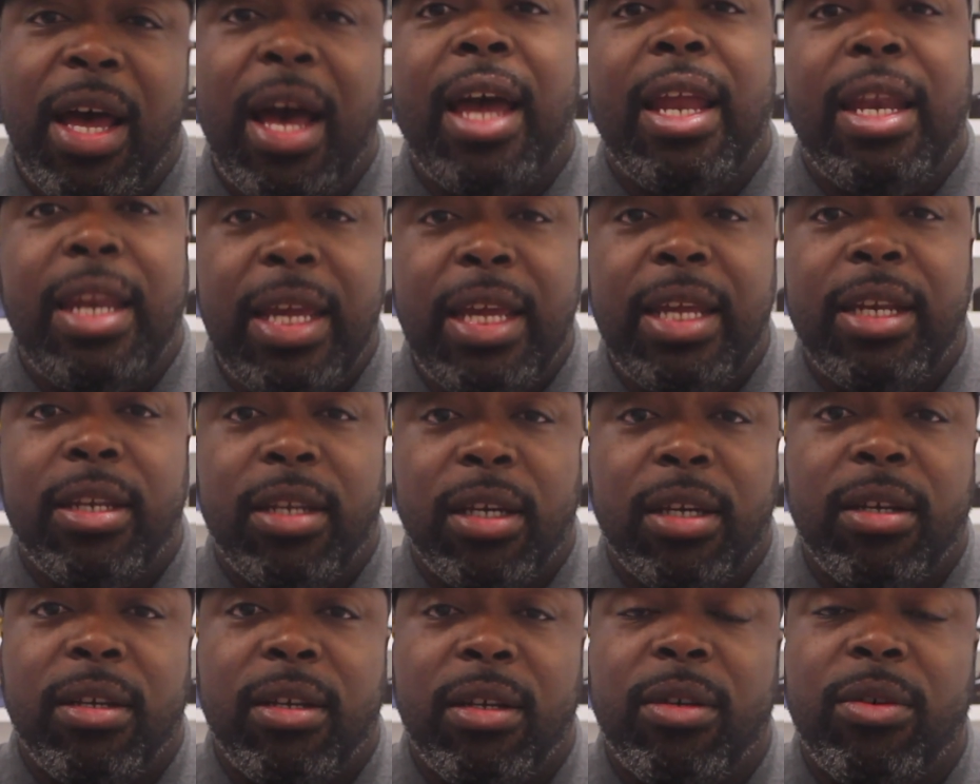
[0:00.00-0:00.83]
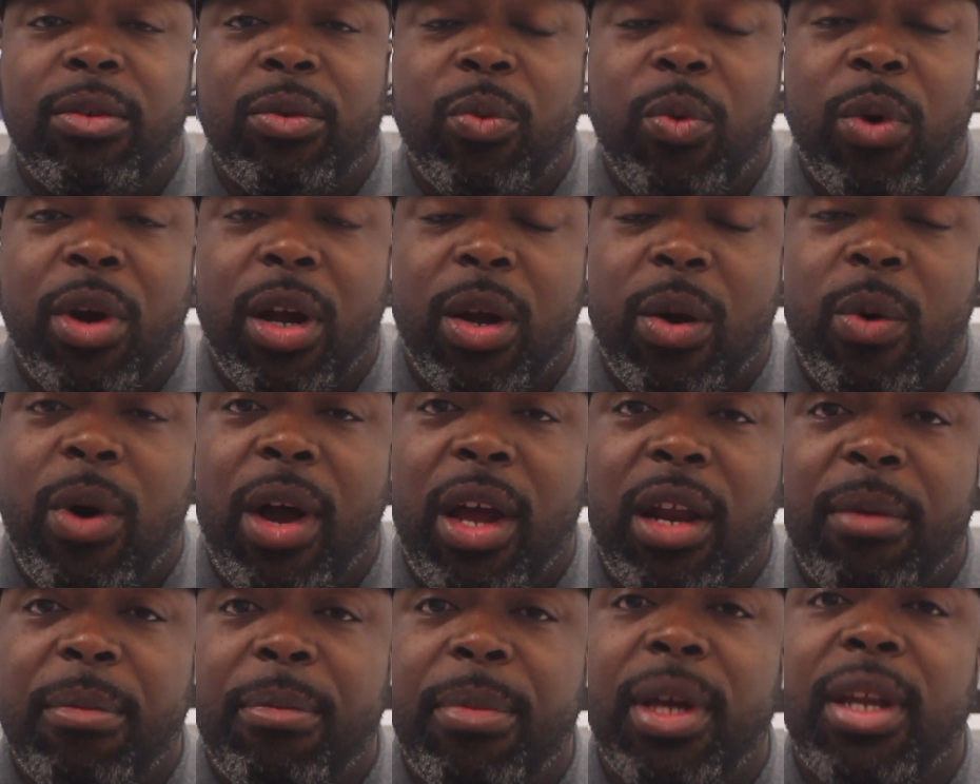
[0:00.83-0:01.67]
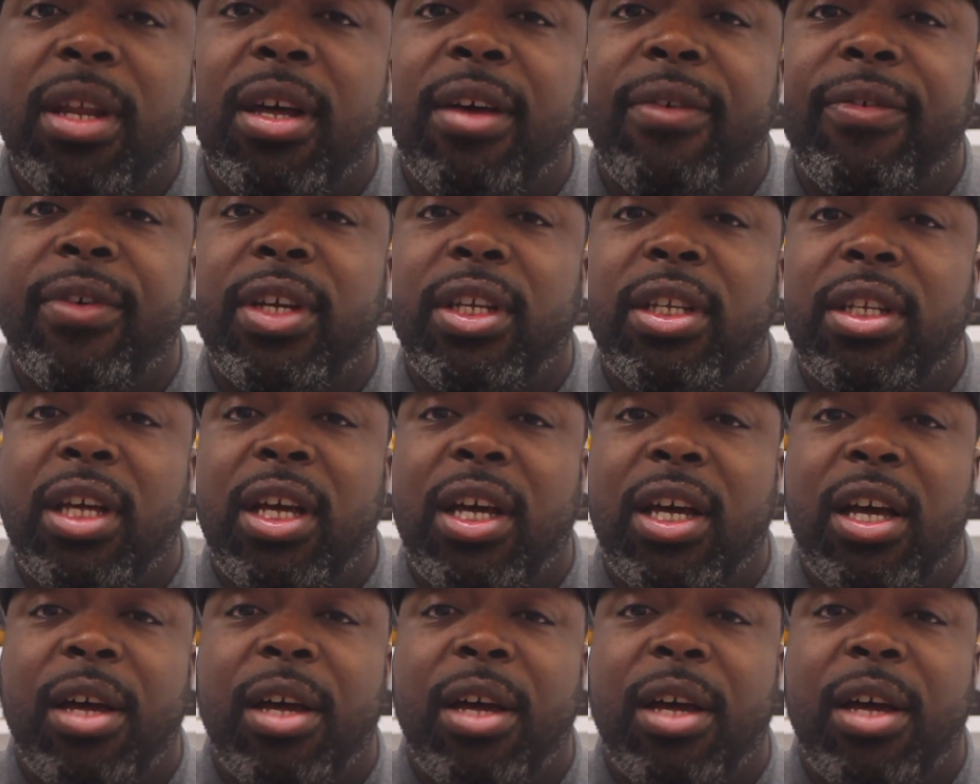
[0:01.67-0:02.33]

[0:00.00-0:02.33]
I need to wear quite a bit of it.